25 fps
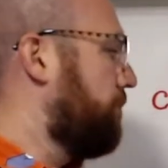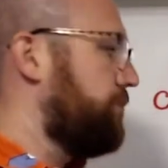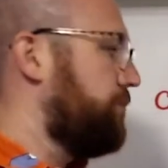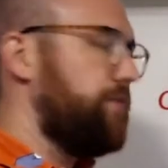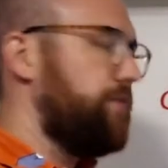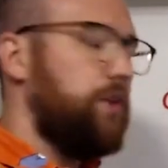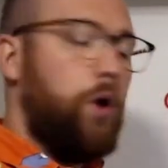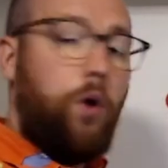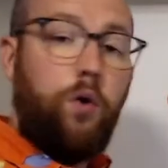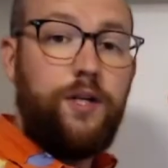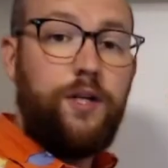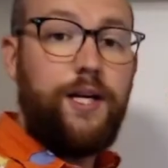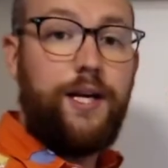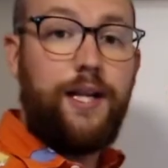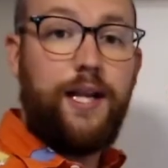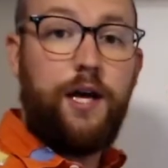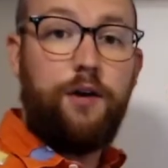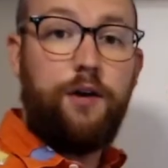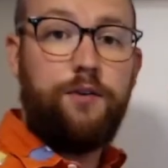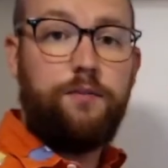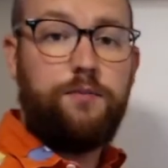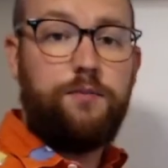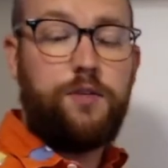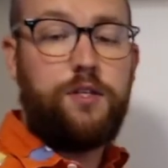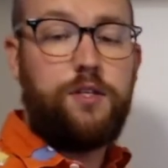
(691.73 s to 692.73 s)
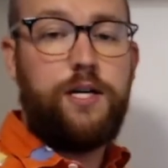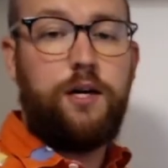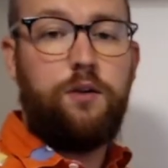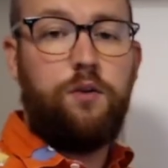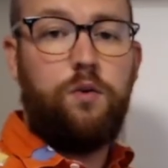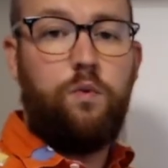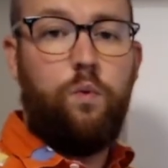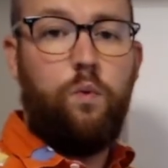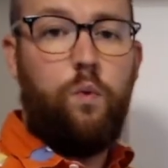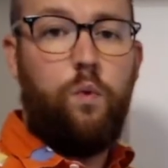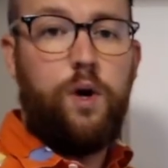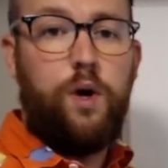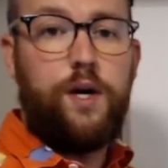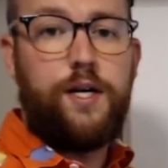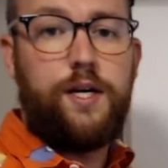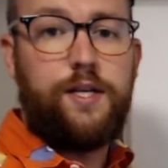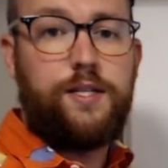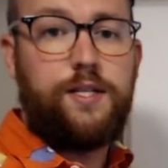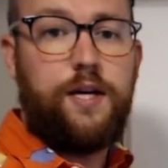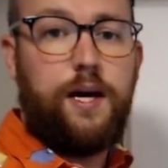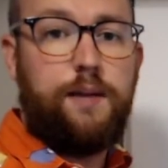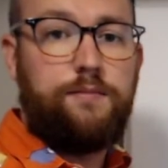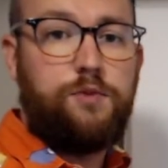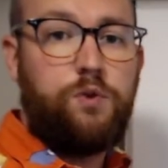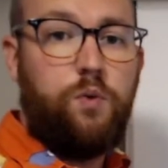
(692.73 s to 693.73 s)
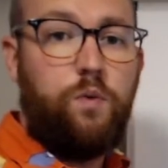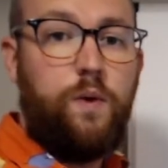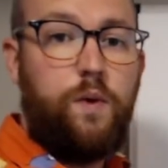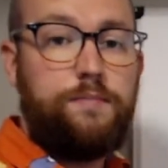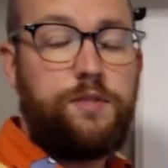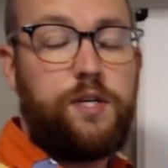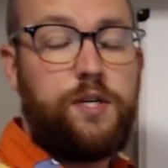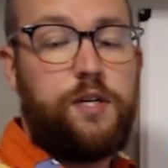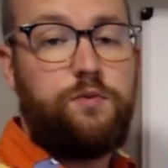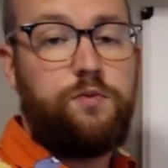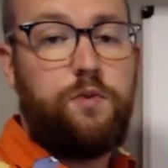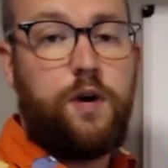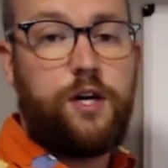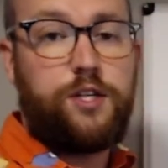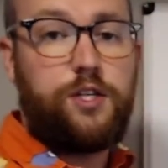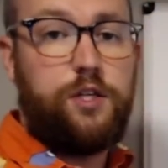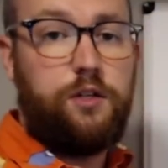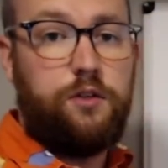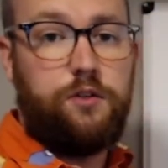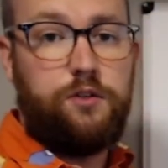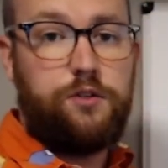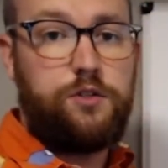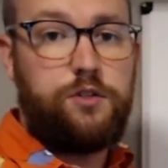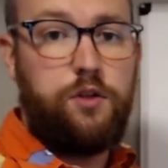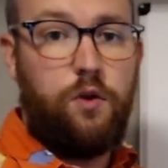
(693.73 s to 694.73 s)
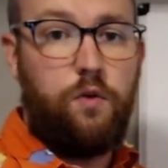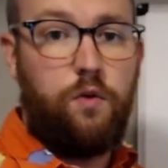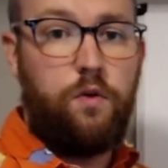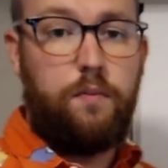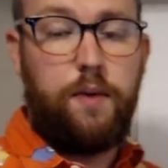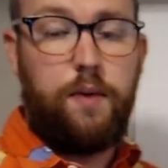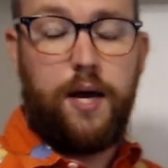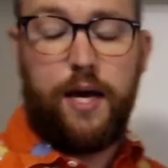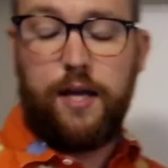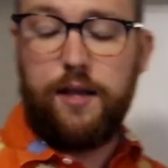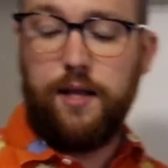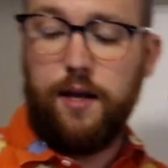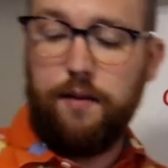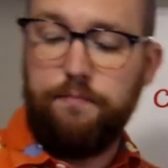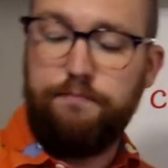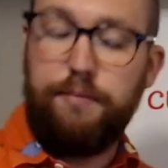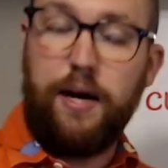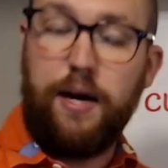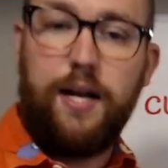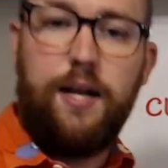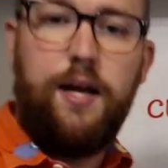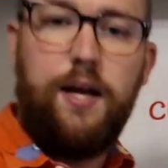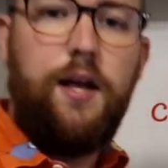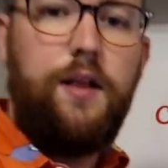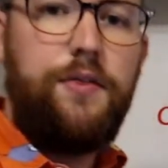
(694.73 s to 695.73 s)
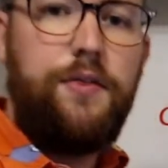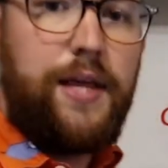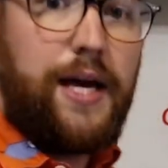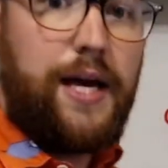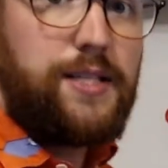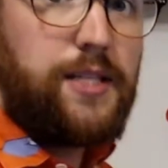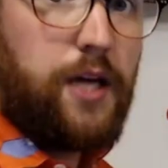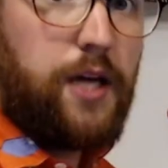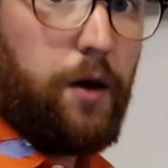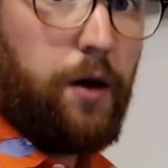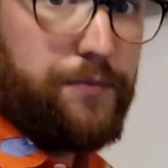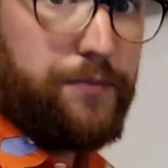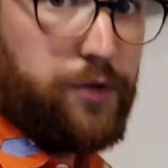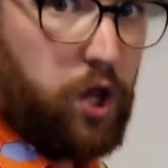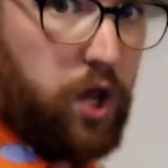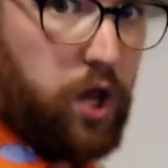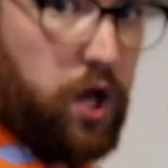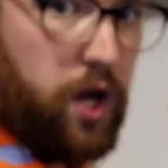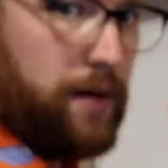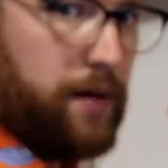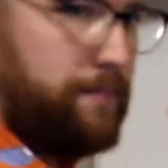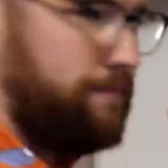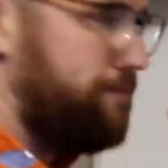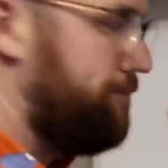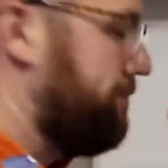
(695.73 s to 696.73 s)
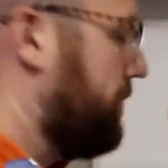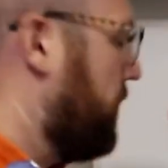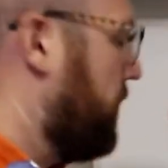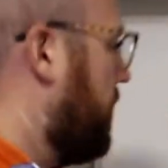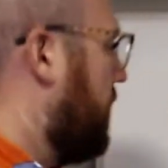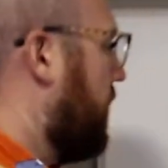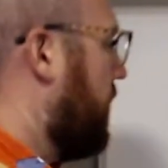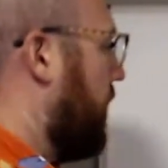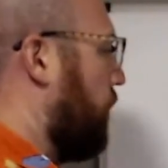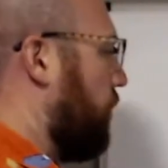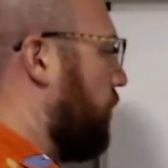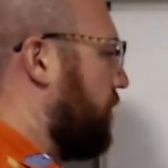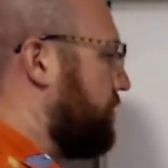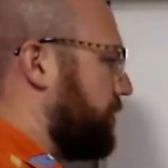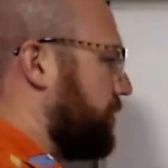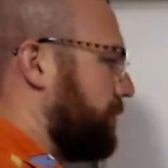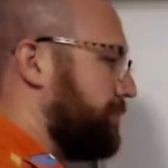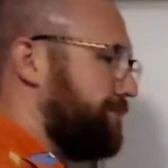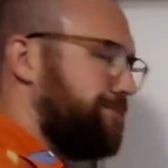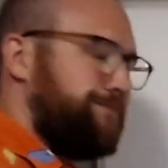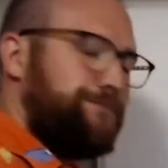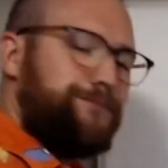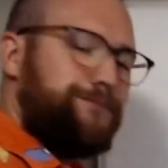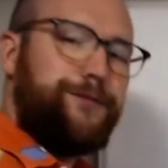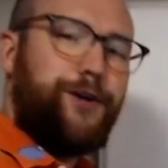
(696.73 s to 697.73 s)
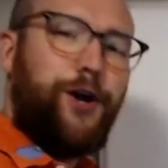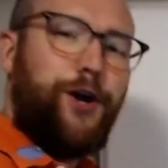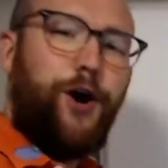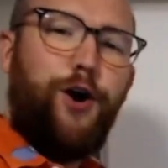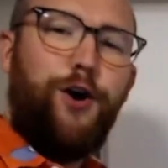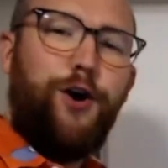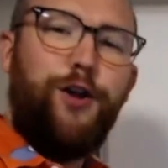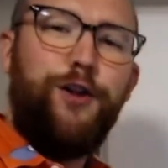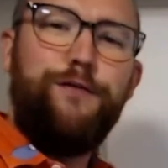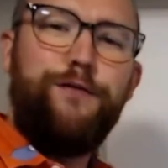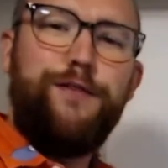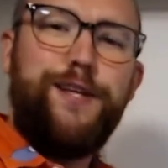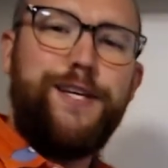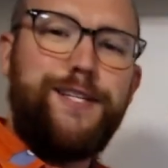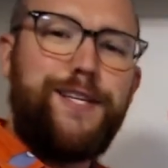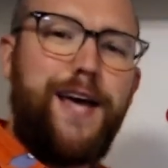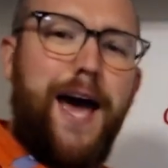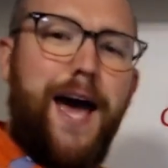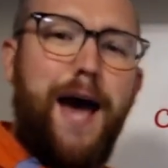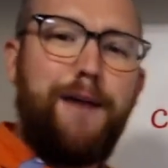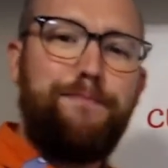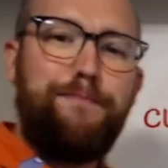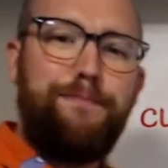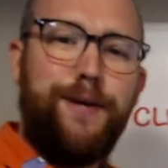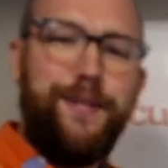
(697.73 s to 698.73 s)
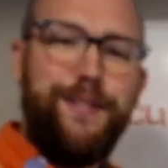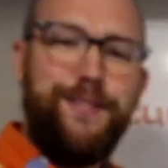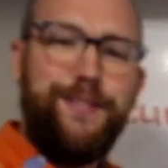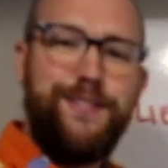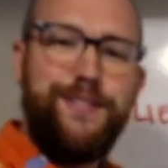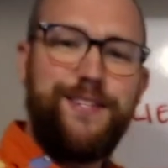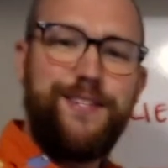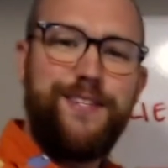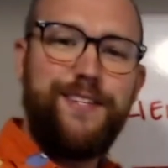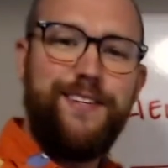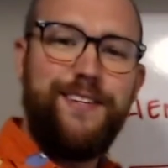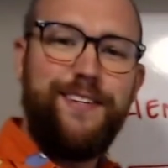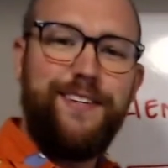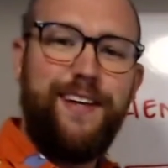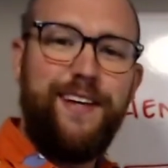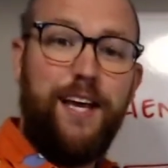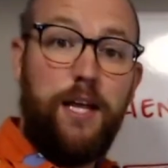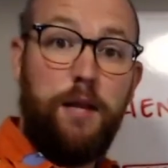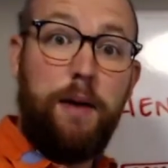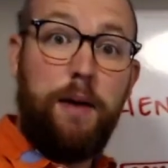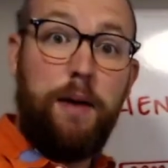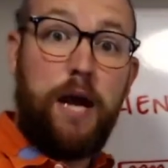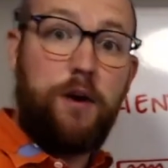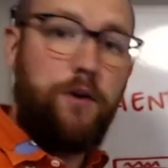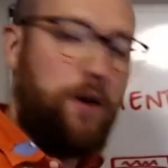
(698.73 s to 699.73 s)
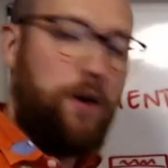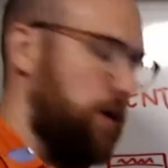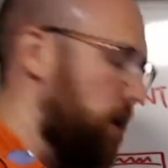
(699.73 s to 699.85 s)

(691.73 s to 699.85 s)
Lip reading: only allowed them to download one at a time. So websites were actually a little slower back then. But that's helped a lot. However, all of this happens in the background.